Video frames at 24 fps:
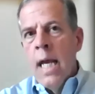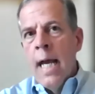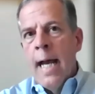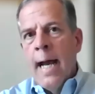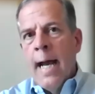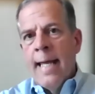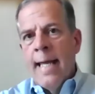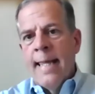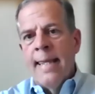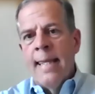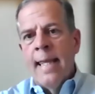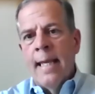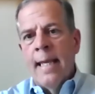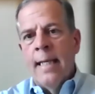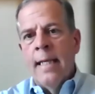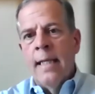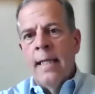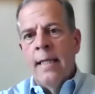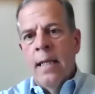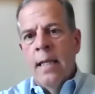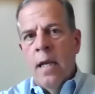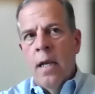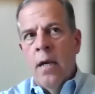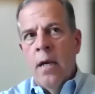I think in
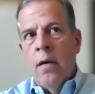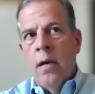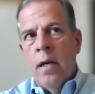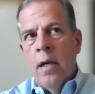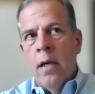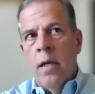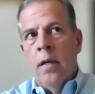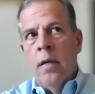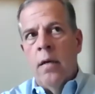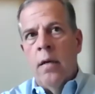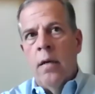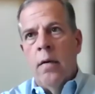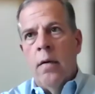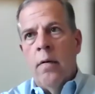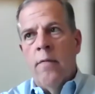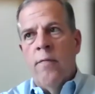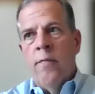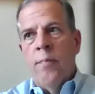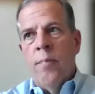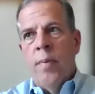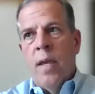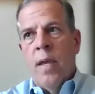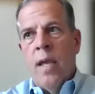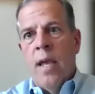the area of
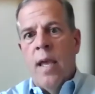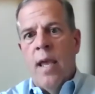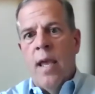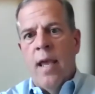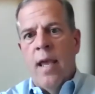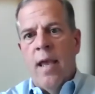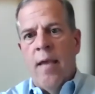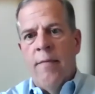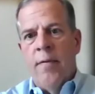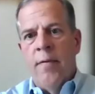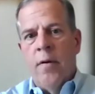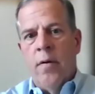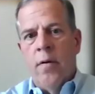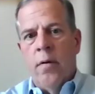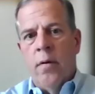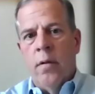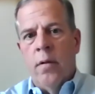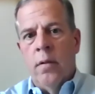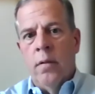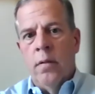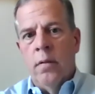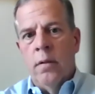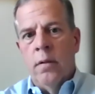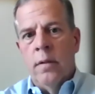
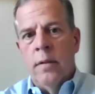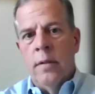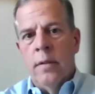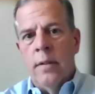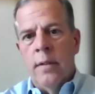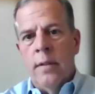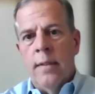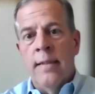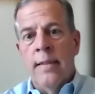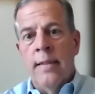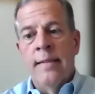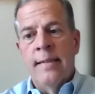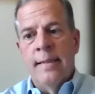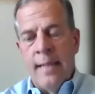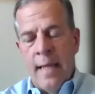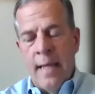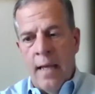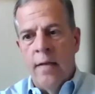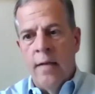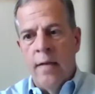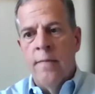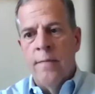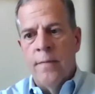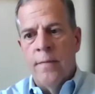behavioral
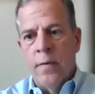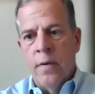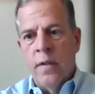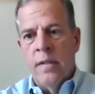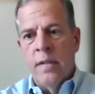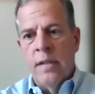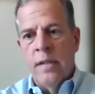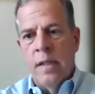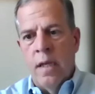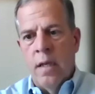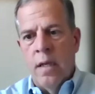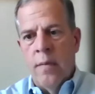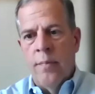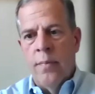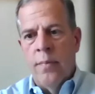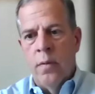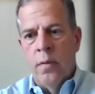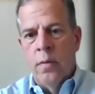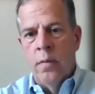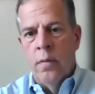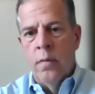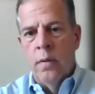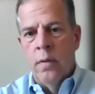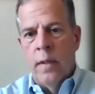intent, for
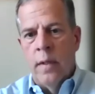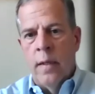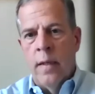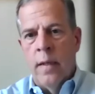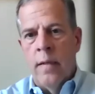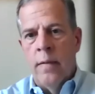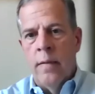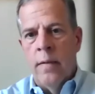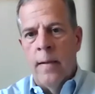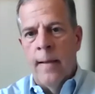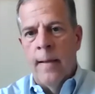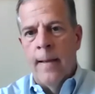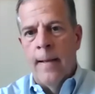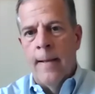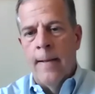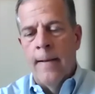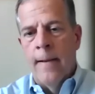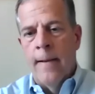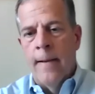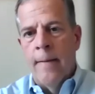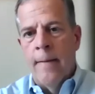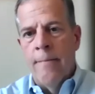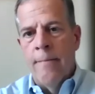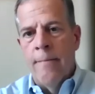example, and
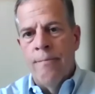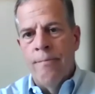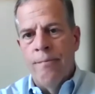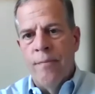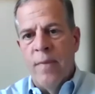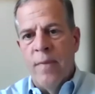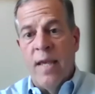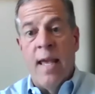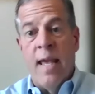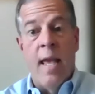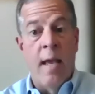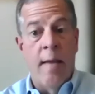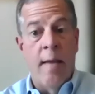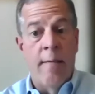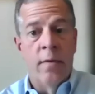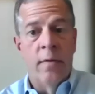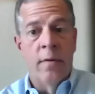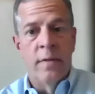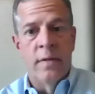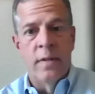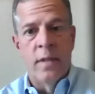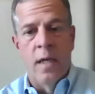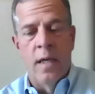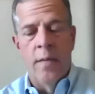
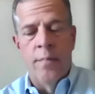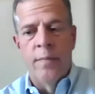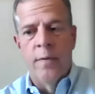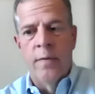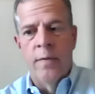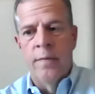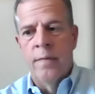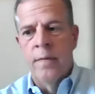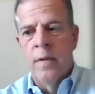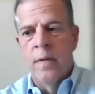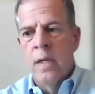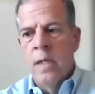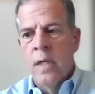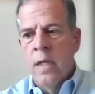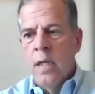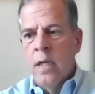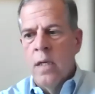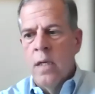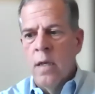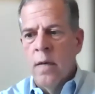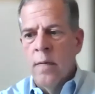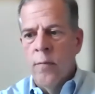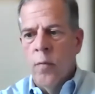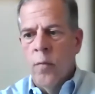behavioral type of,
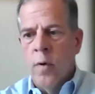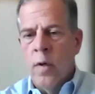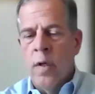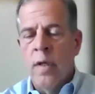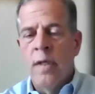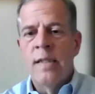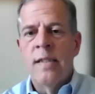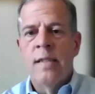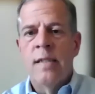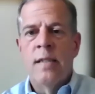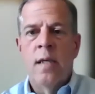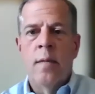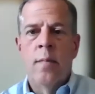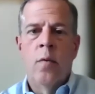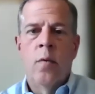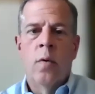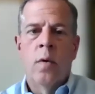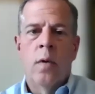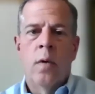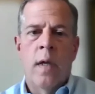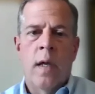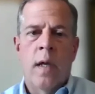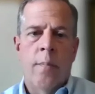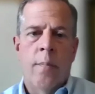we're going to see
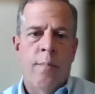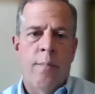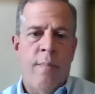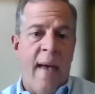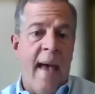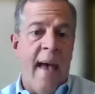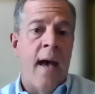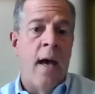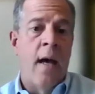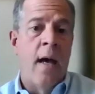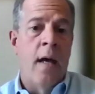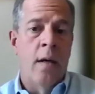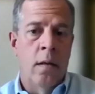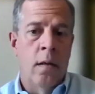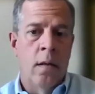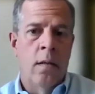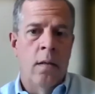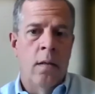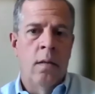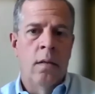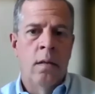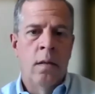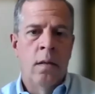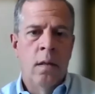more like
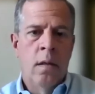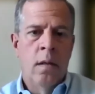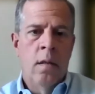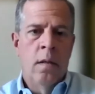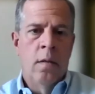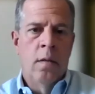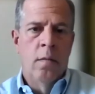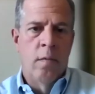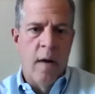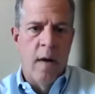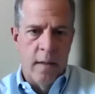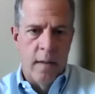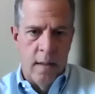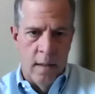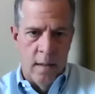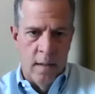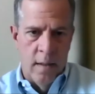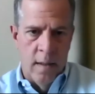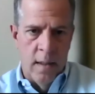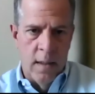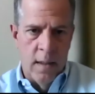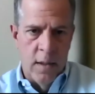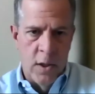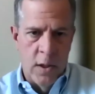pattern
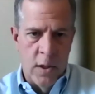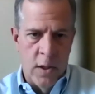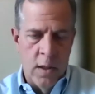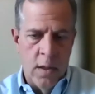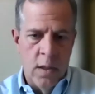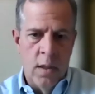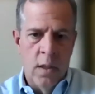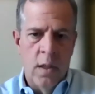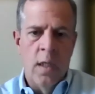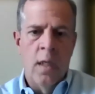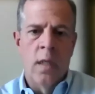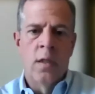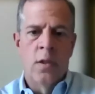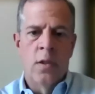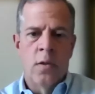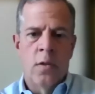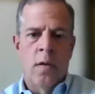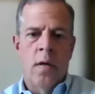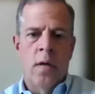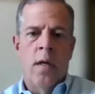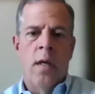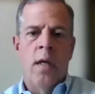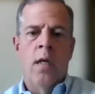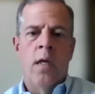recognition and
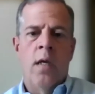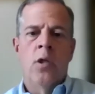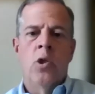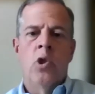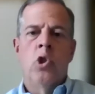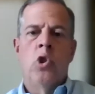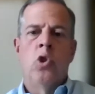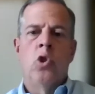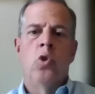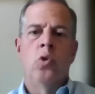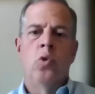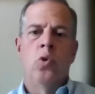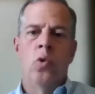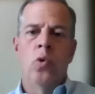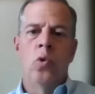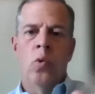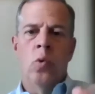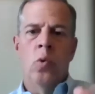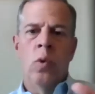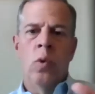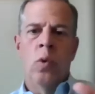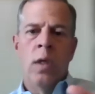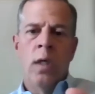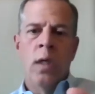trying
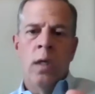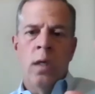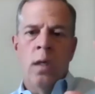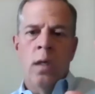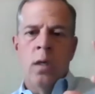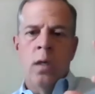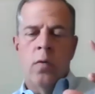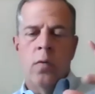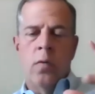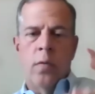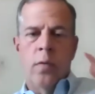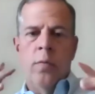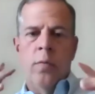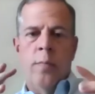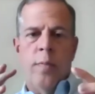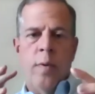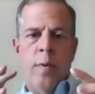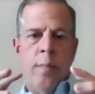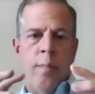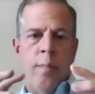to group